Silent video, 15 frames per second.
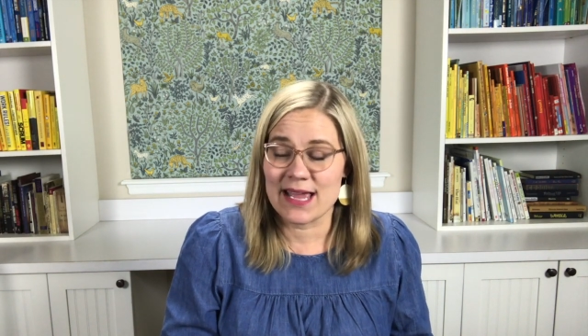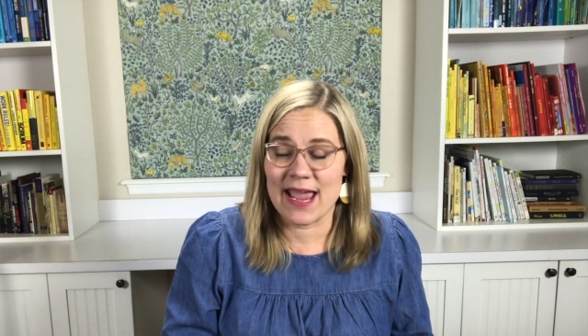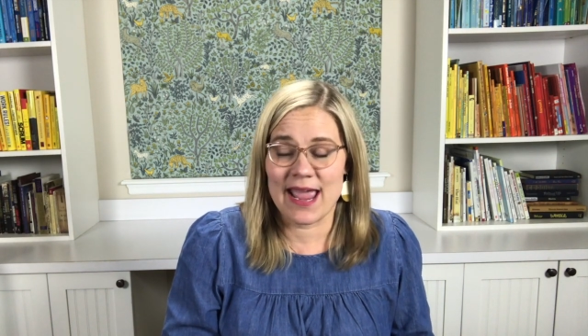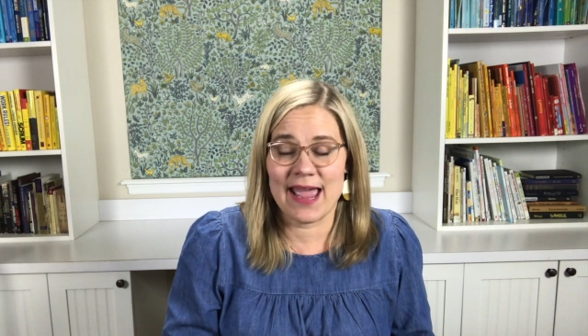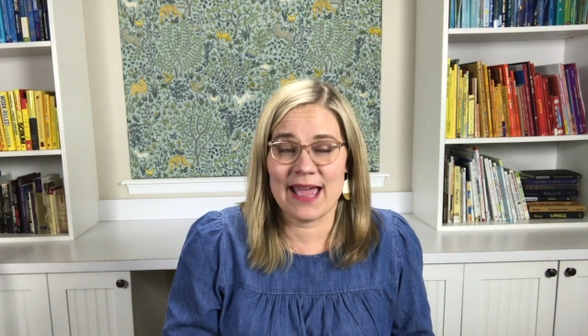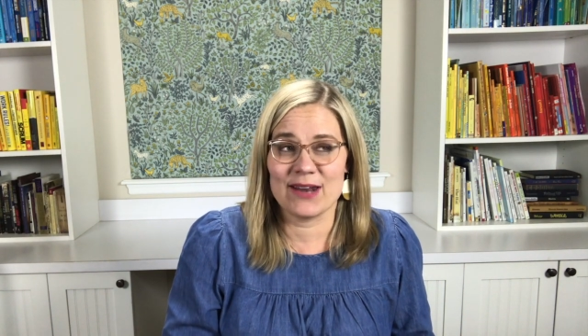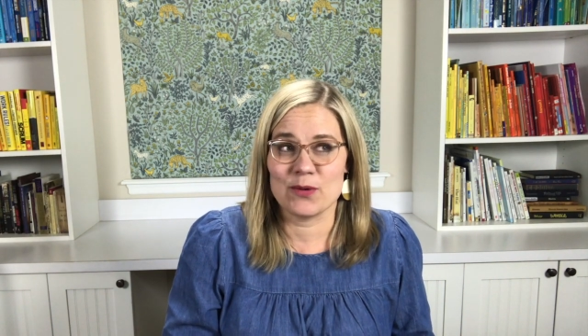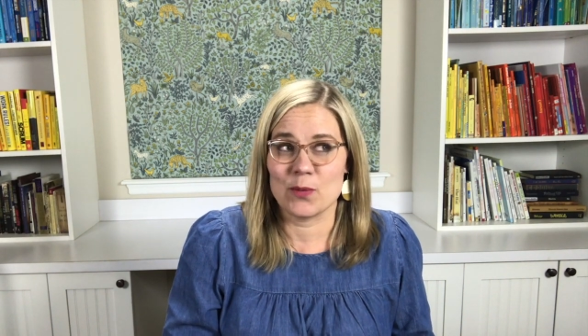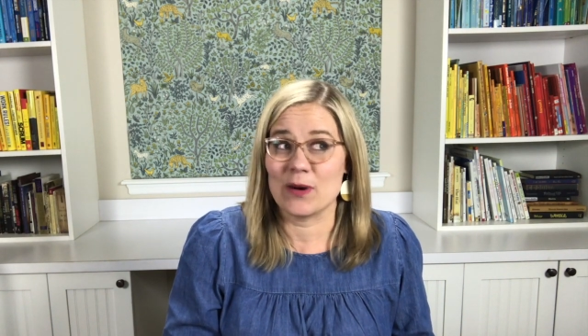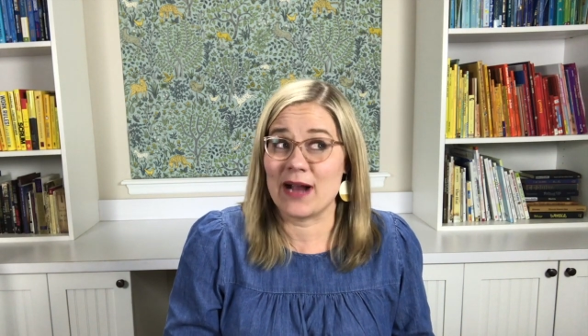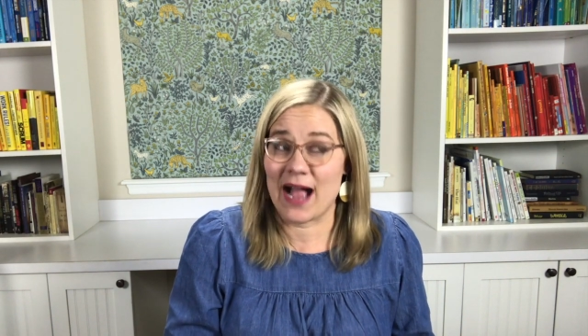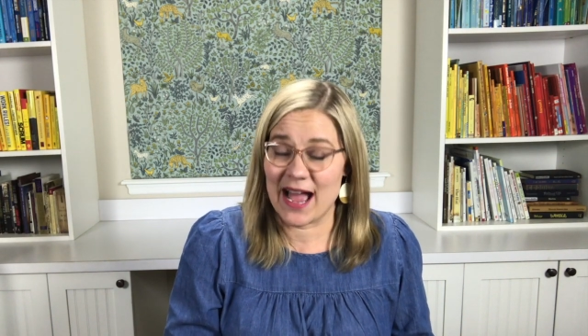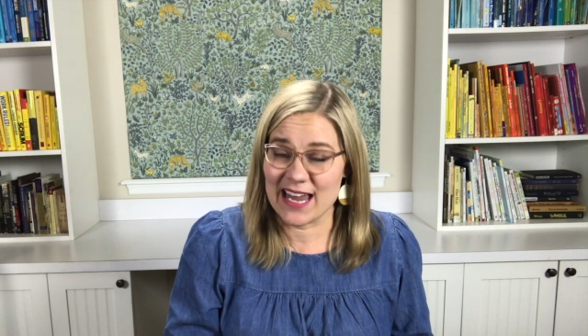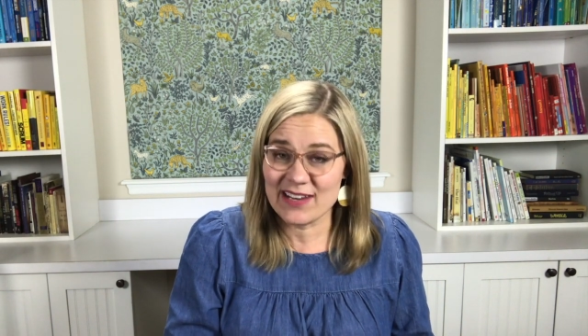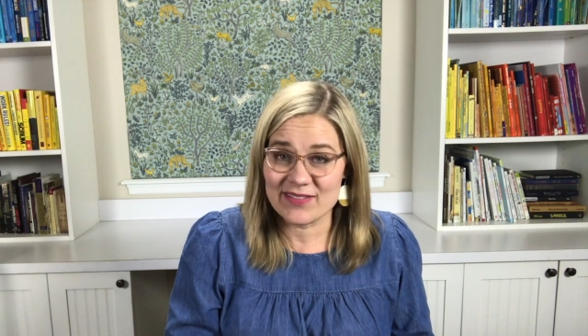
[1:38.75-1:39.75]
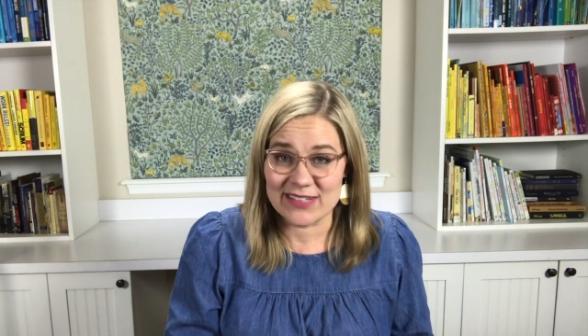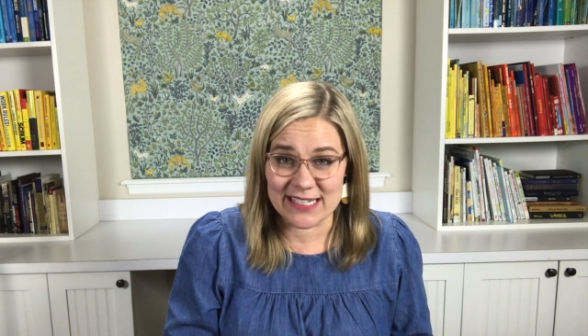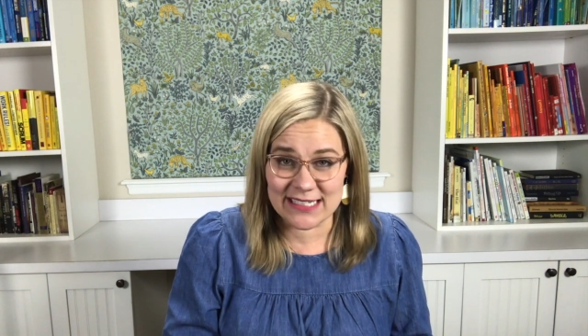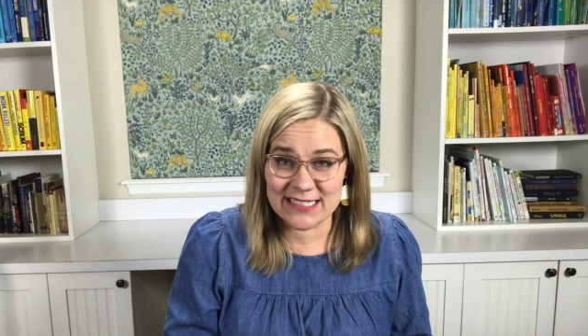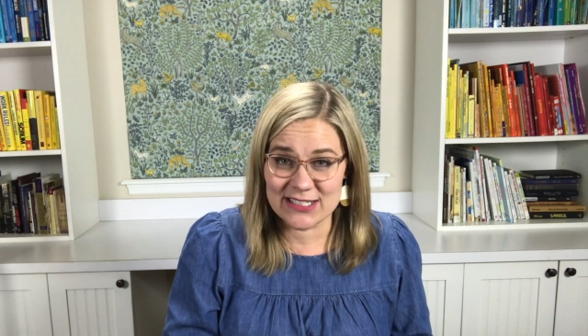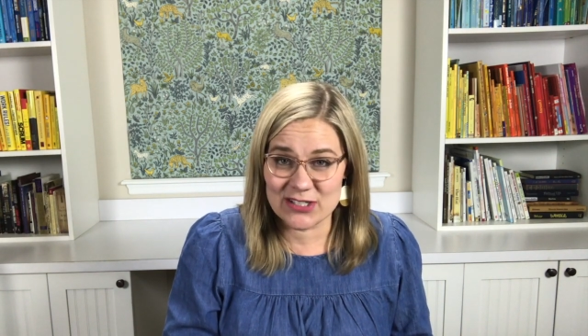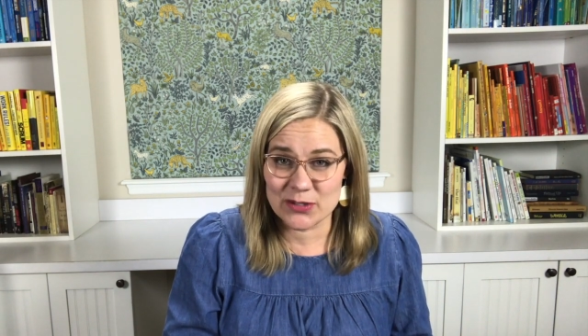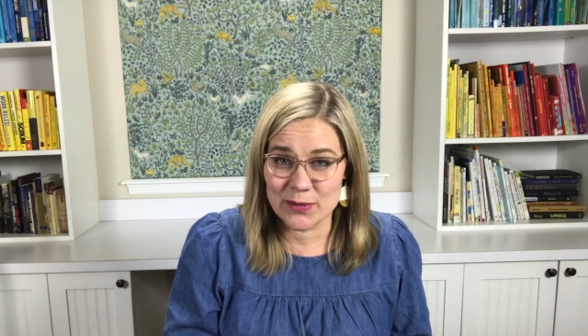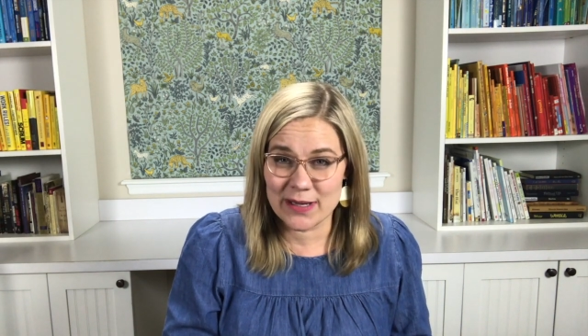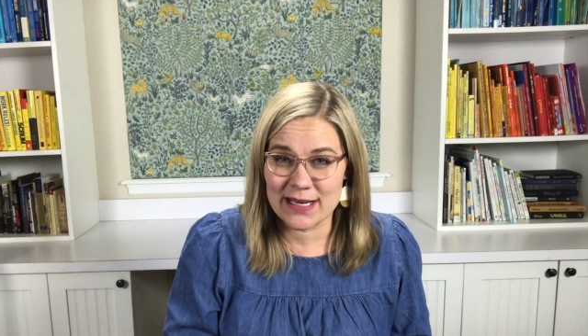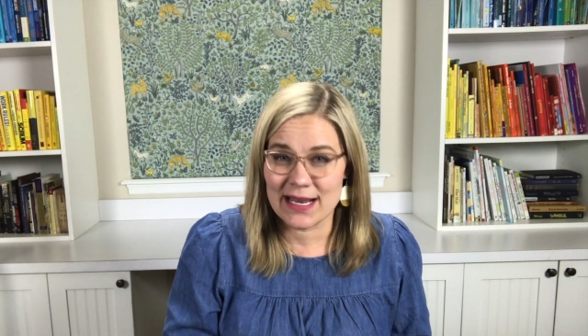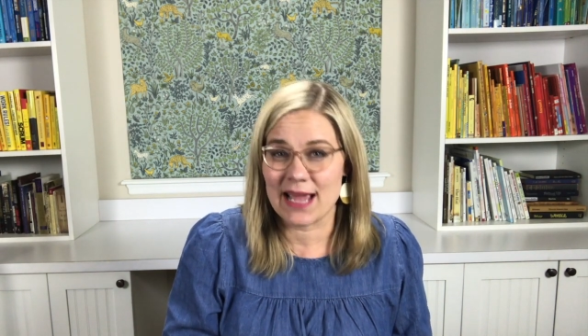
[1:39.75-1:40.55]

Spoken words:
and we're kind of addicted to it,